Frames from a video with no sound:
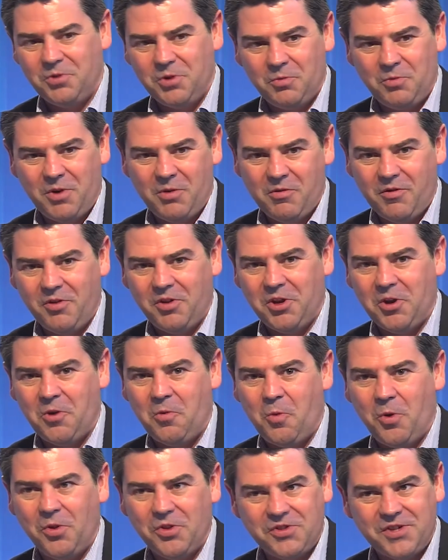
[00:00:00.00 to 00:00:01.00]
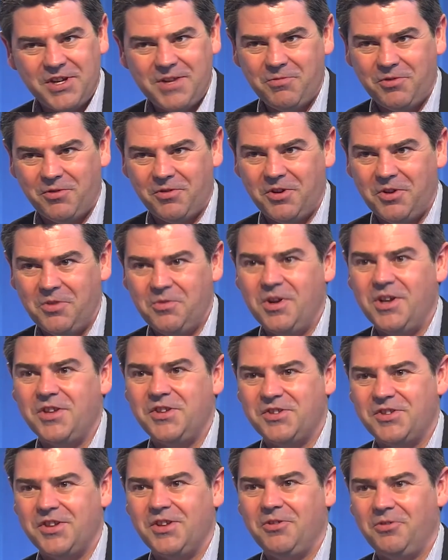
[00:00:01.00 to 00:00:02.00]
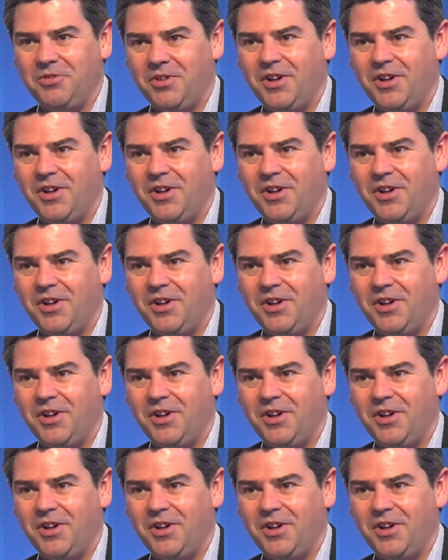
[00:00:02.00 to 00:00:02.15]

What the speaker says: while we've only got one team through, it's still